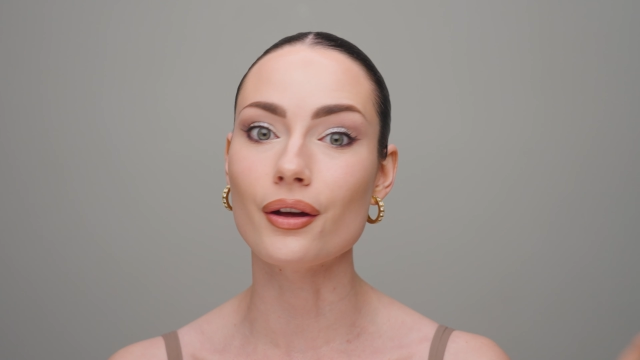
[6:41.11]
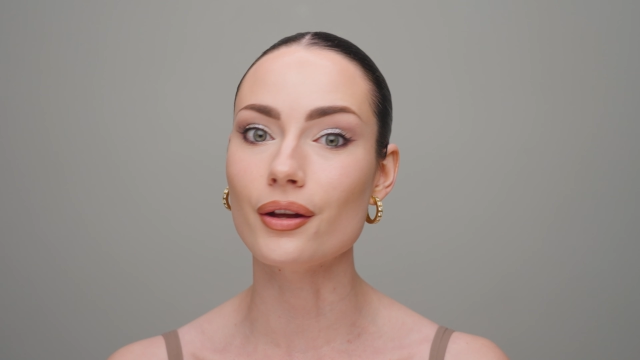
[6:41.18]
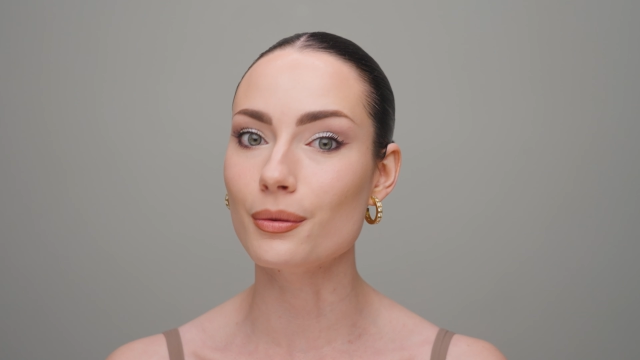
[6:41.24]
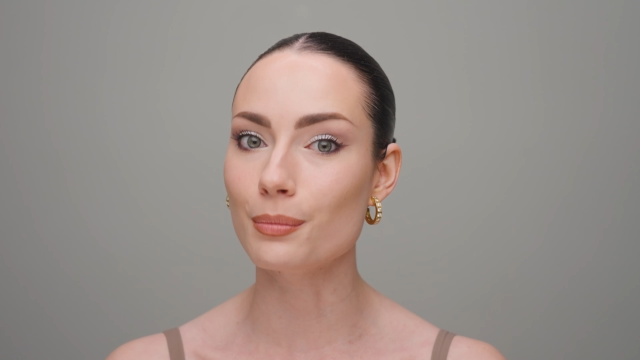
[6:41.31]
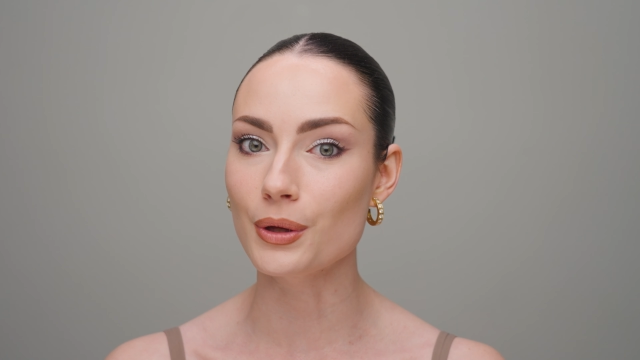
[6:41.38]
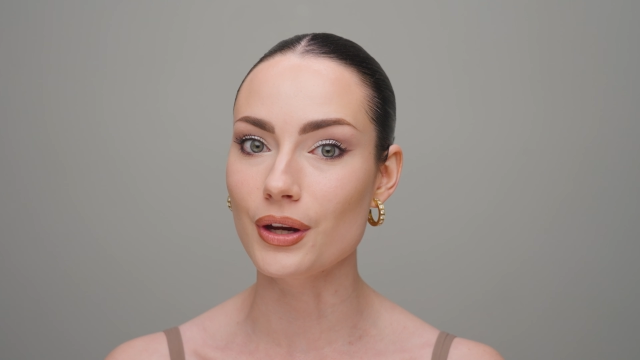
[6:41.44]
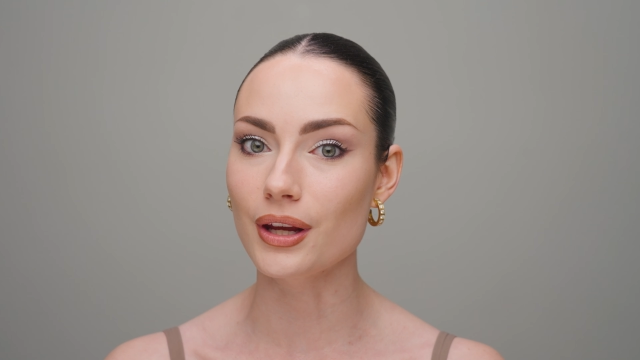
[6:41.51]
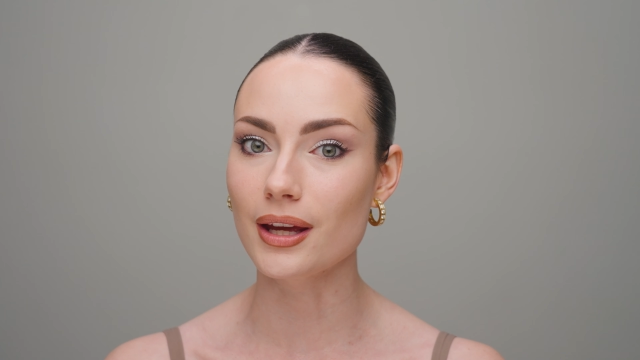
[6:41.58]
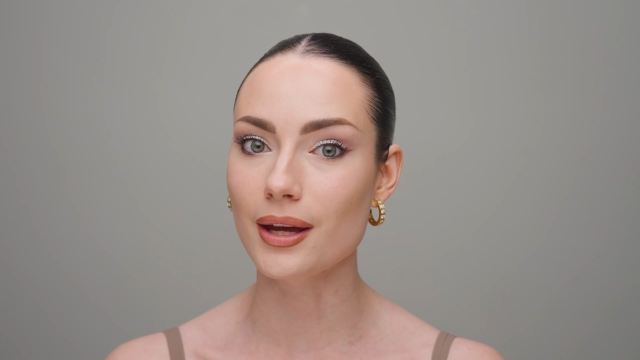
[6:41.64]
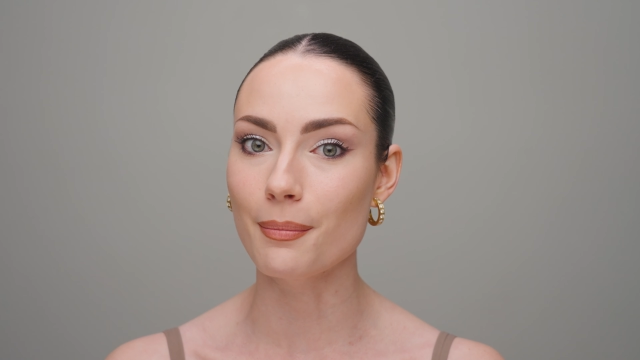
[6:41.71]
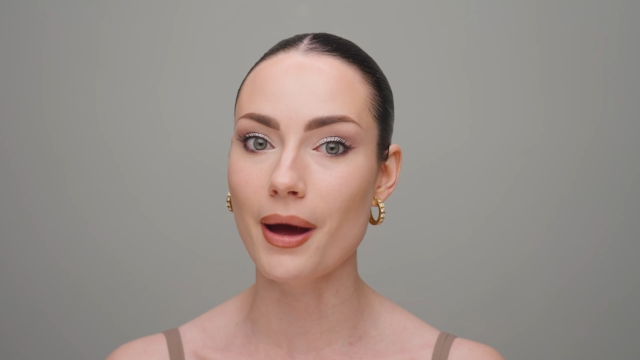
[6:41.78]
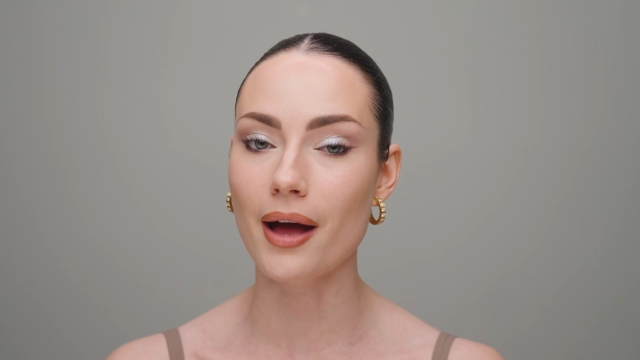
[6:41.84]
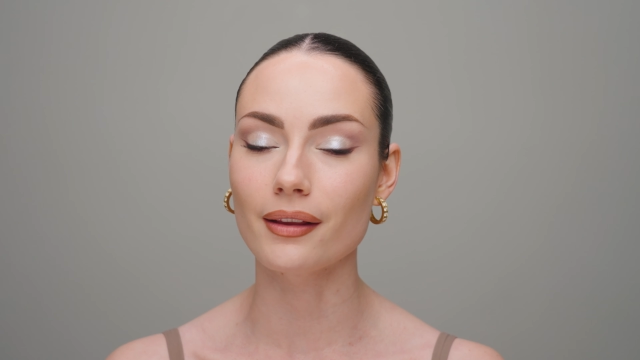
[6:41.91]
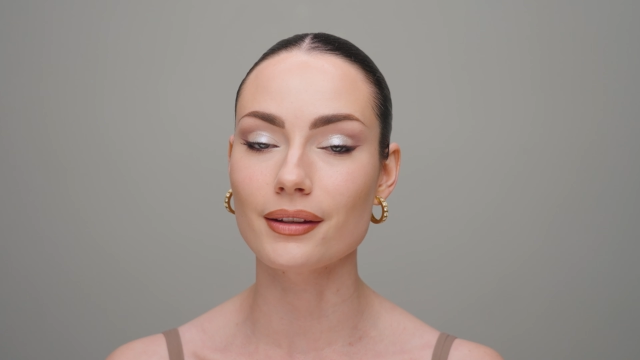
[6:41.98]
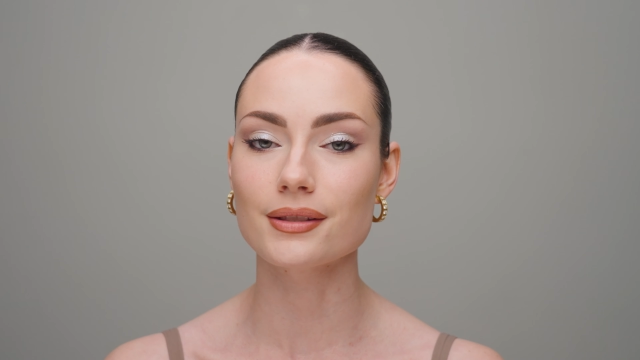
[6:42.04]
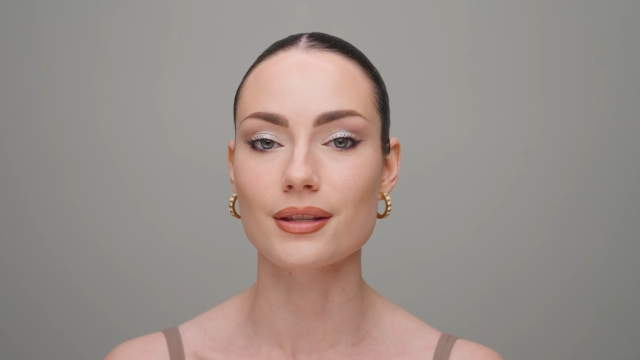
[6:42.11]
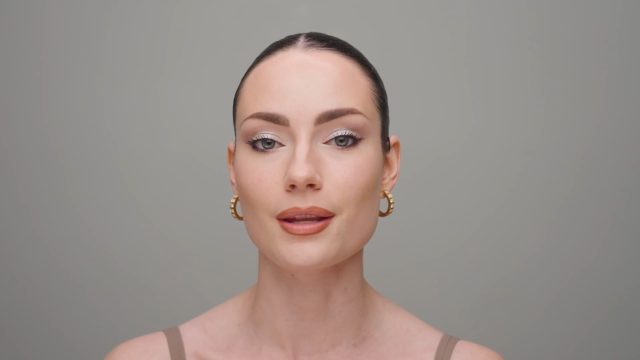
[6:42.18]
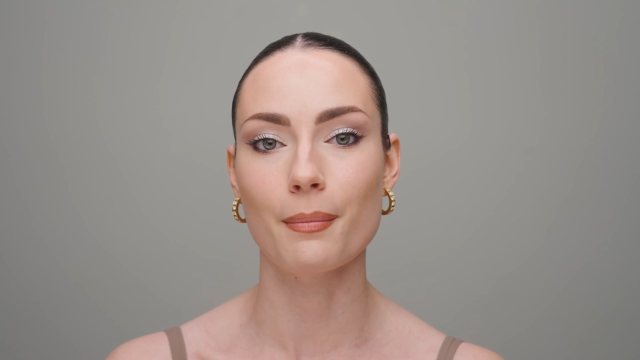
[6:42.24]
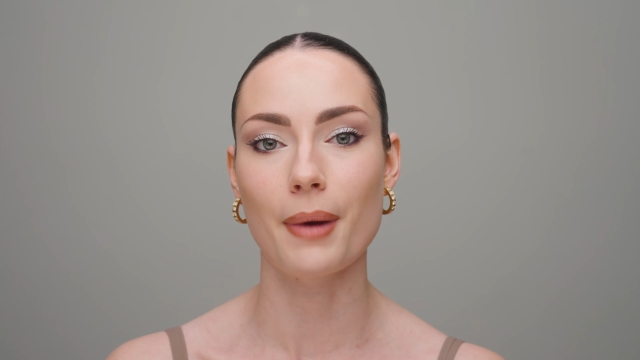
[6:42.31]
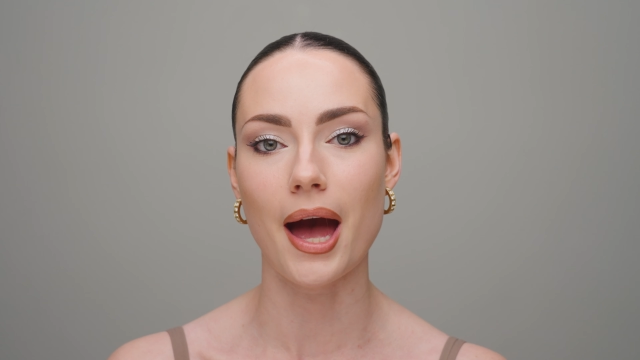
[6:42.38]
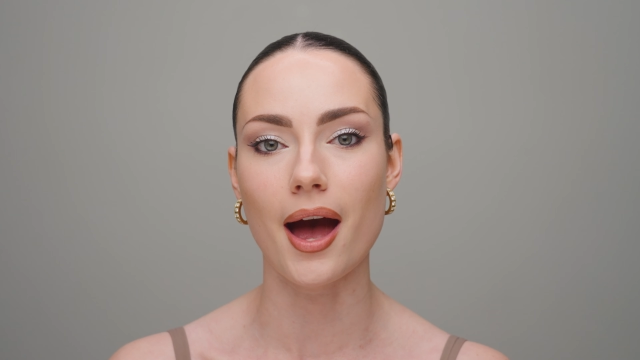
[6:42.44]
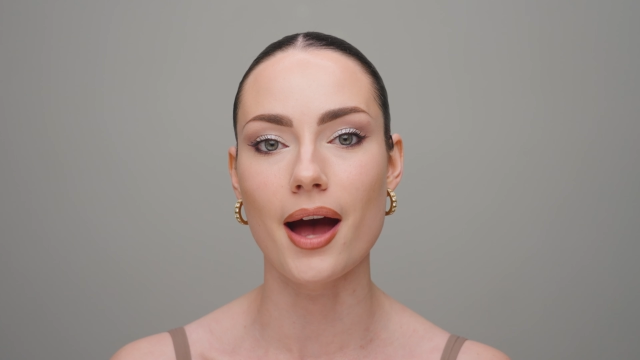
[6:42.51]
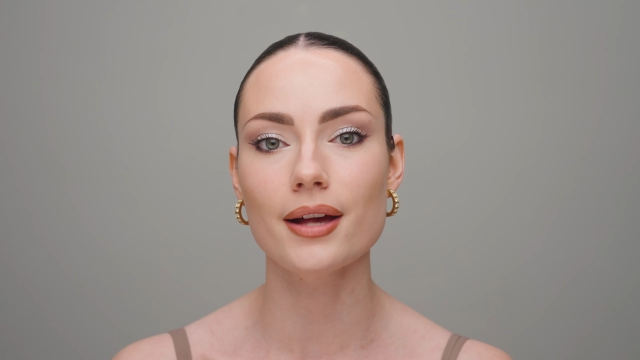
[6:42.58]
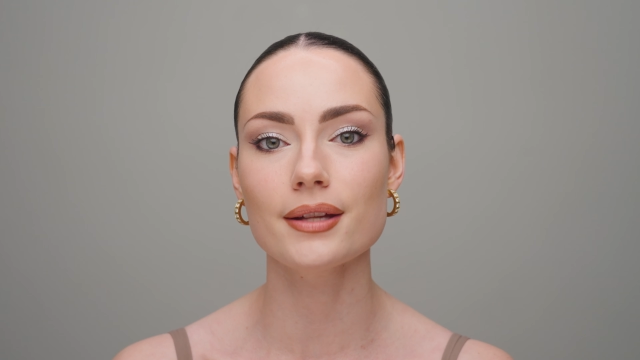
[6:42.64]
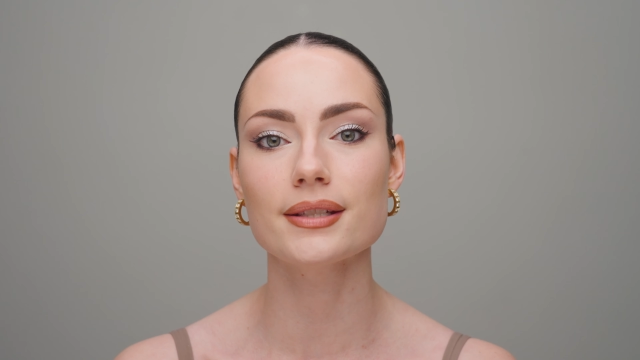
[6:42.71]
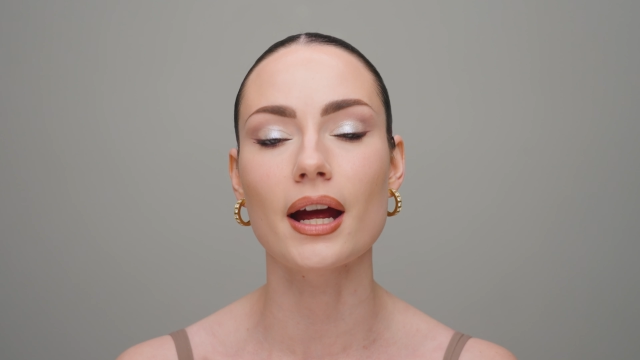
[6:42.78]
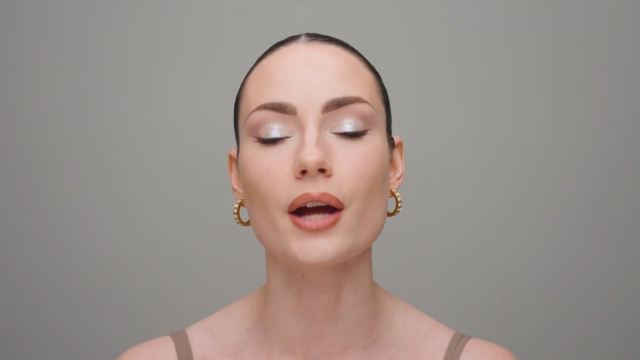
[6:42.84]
Huda Beauty palettes in the past.